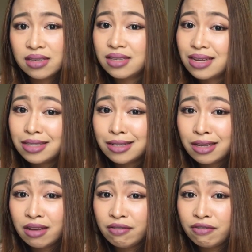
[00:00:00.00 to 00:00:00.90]

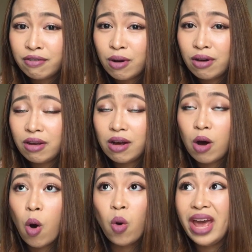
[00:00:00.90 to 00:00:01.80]
sensitive
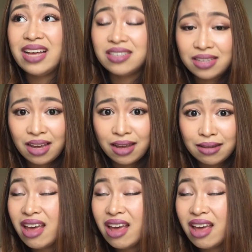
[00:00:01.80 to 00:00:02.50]
OA skin.